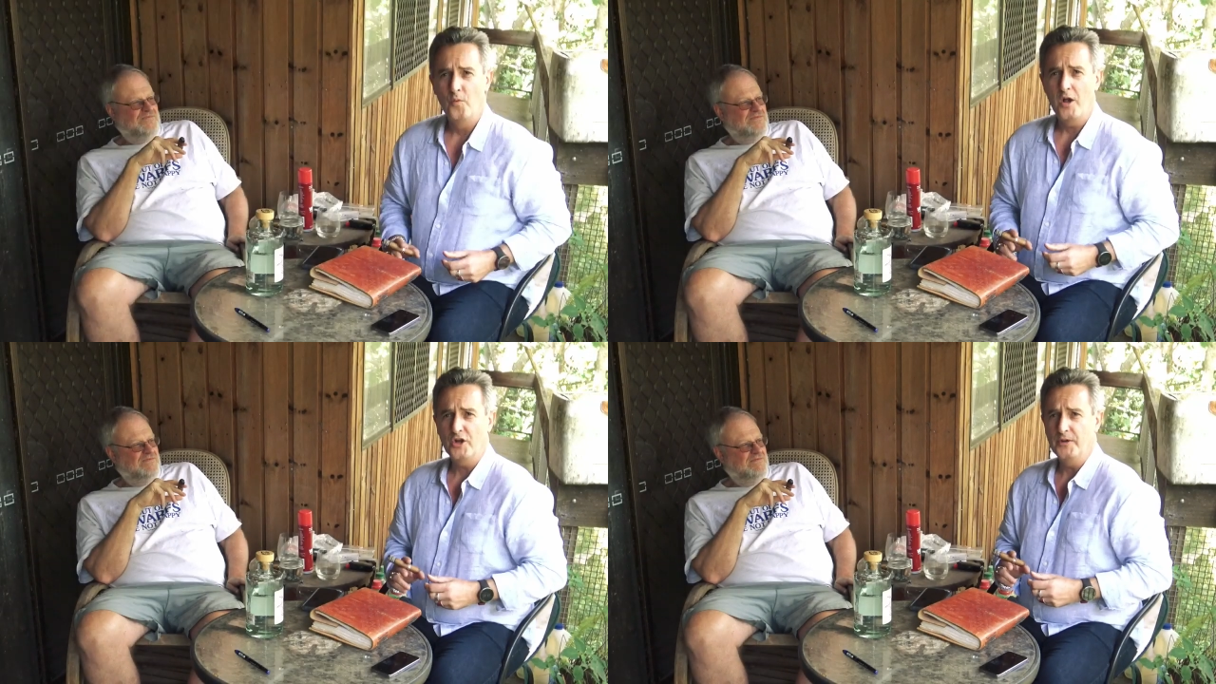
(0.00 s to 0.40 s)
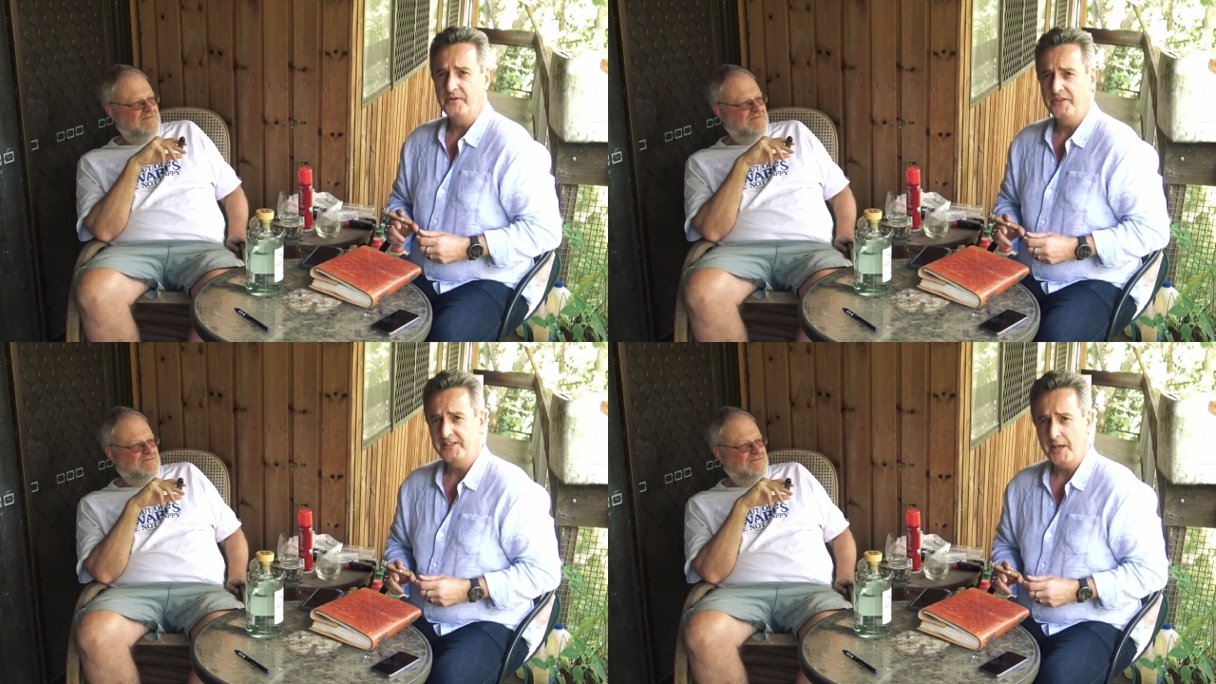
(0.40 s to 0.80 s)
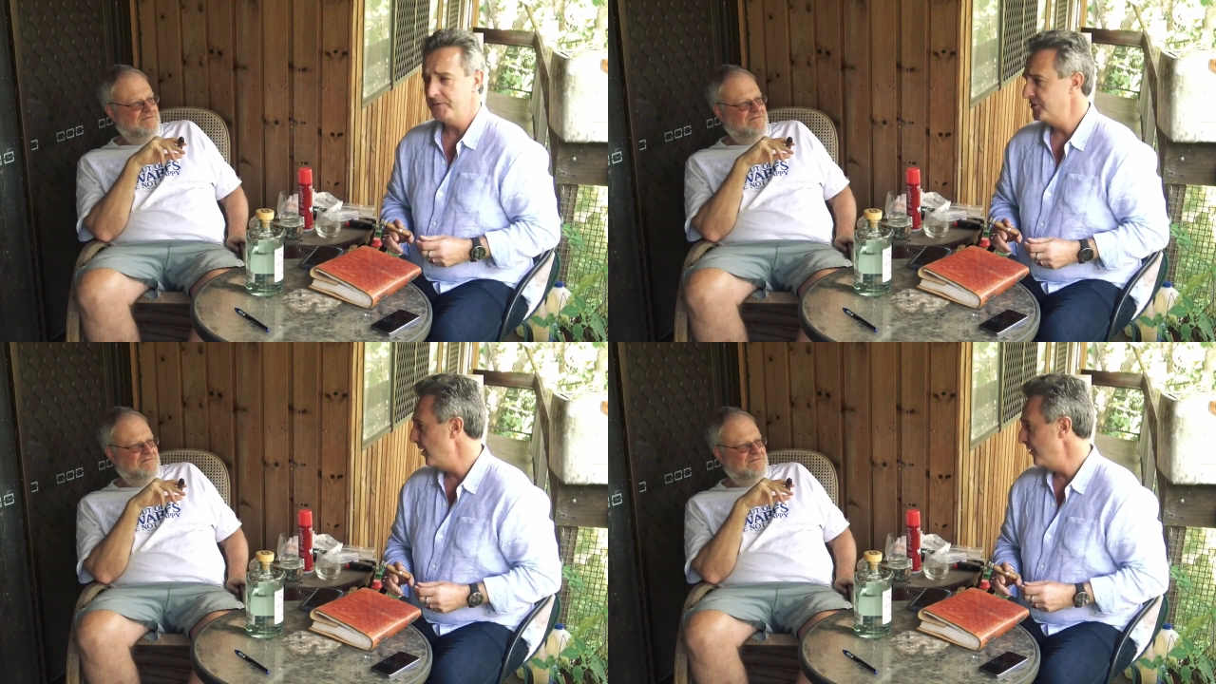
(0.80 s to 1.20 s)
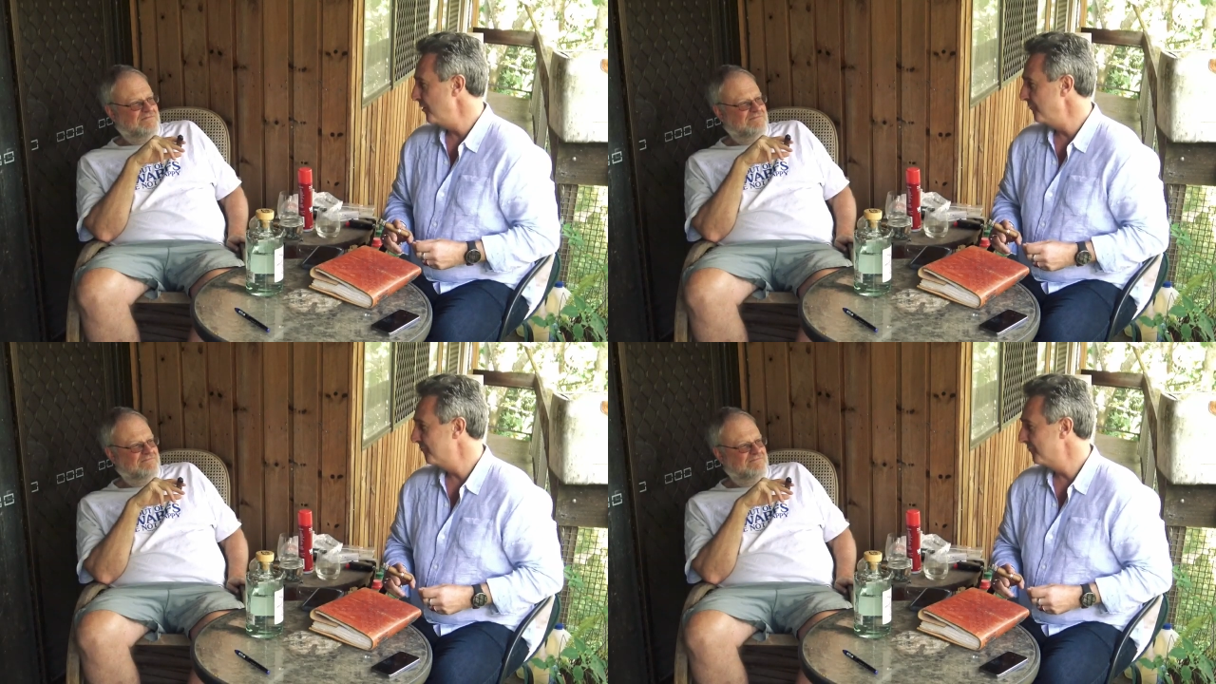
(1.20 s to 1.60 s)
Speaker 1: Welcome to this episode
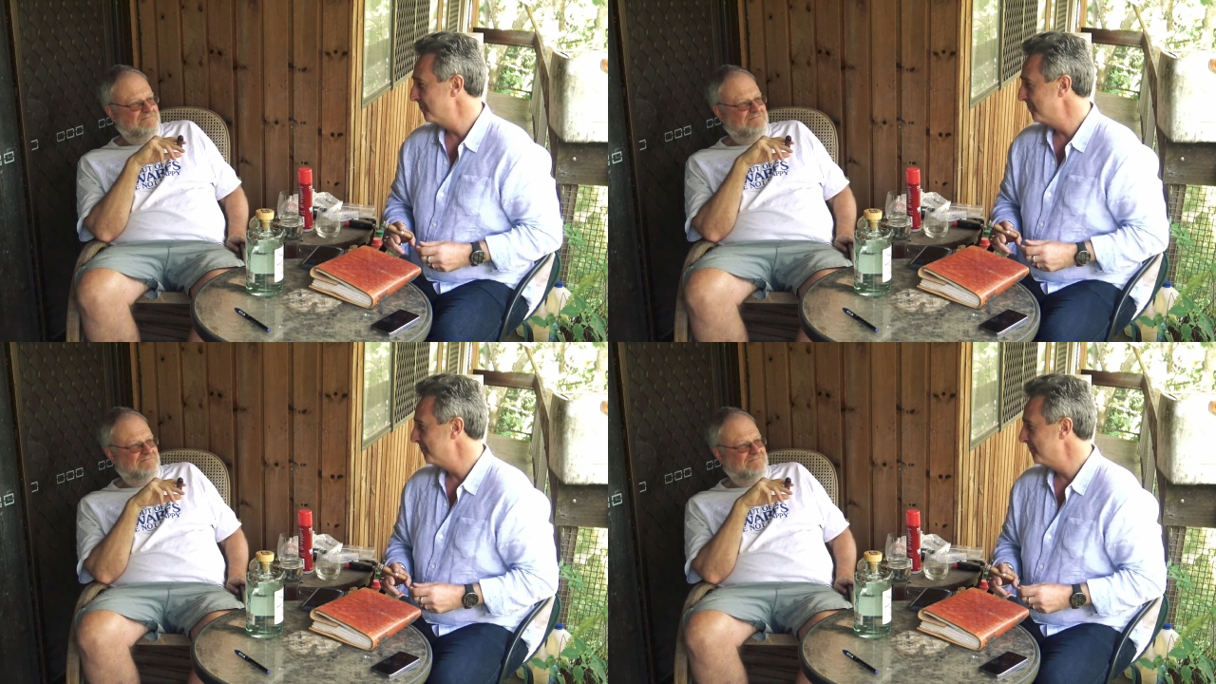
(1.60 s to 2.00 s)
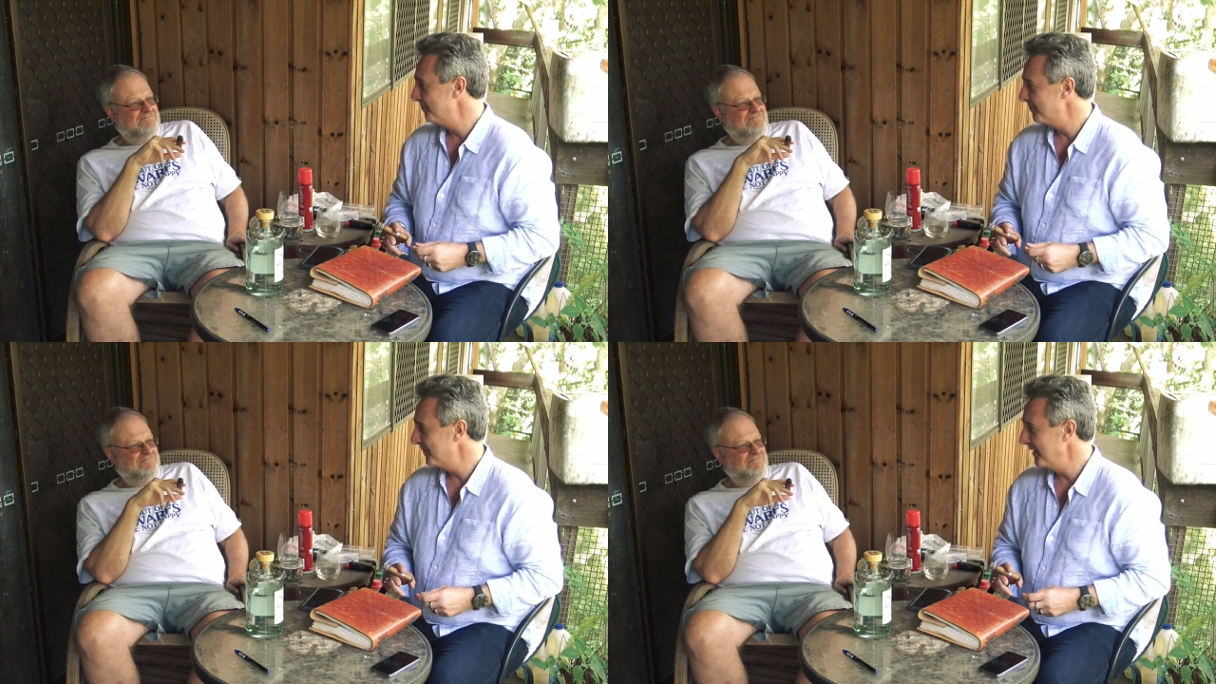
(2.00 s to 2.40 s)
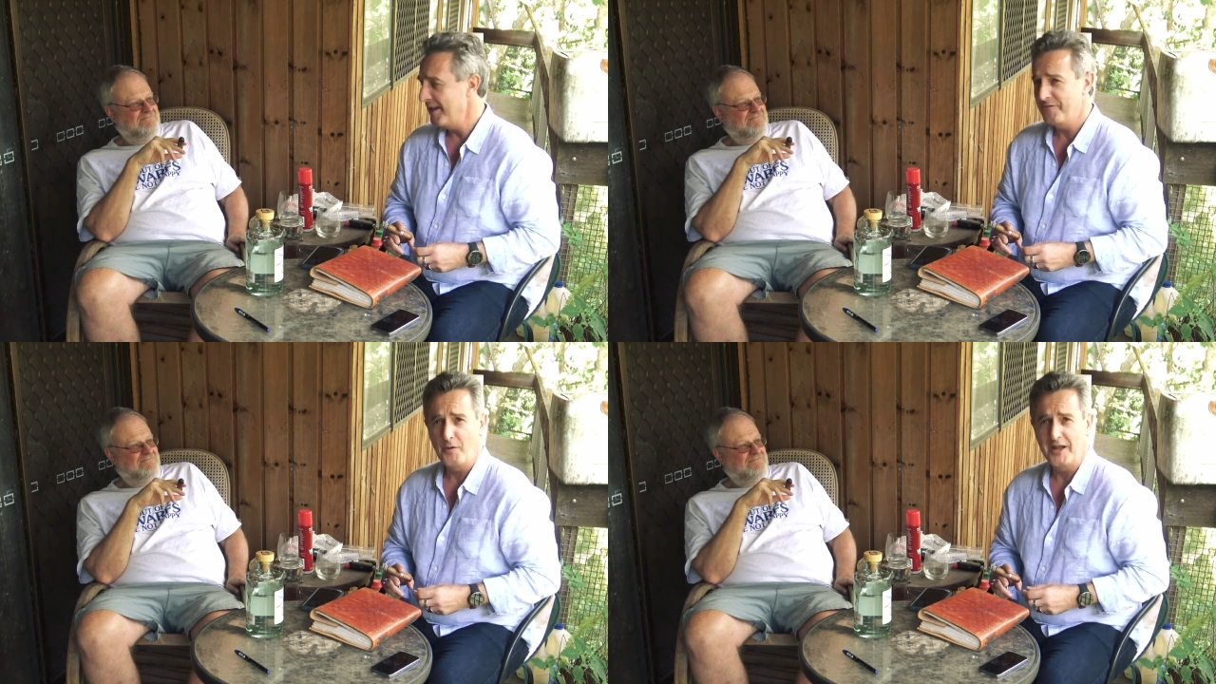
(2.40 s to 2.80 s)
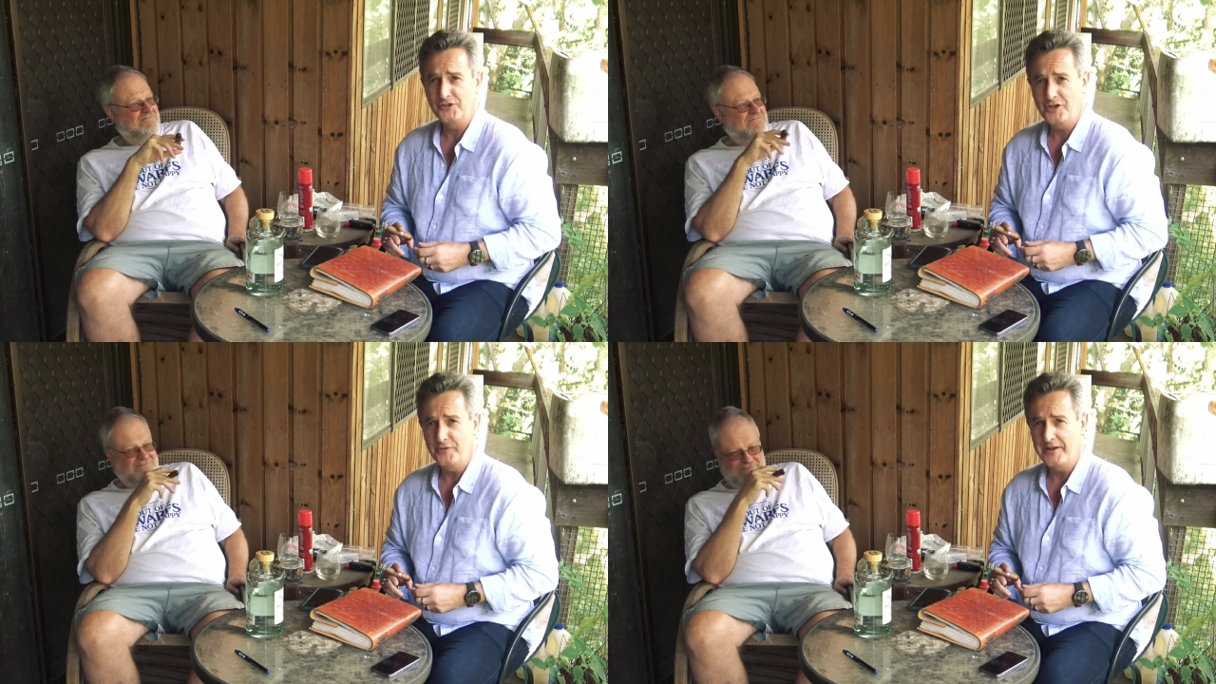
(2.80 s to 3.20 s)
of
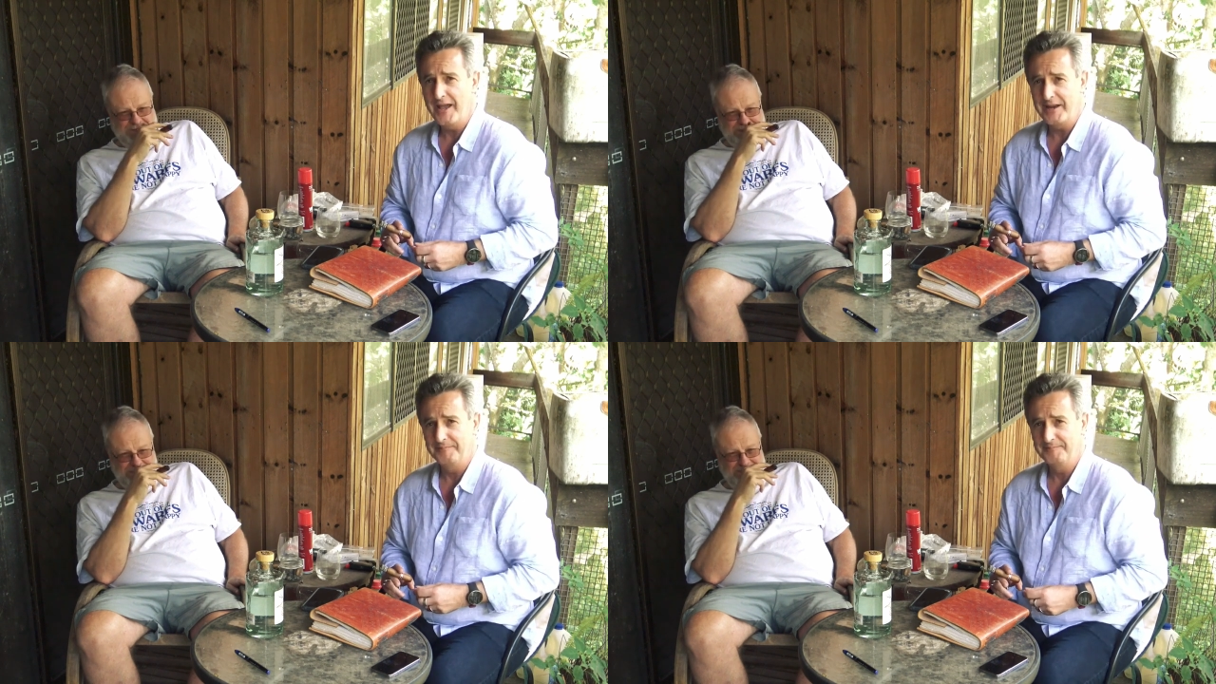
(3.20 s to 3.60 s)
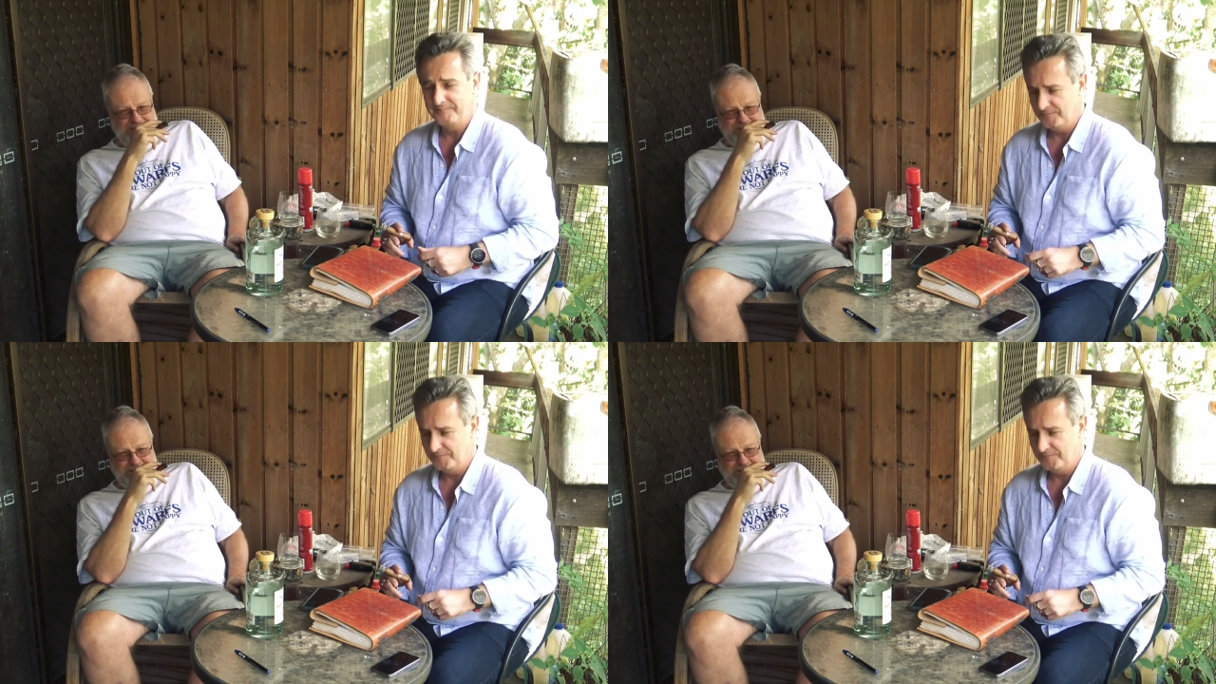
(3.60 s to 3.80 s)
FOH Q&A.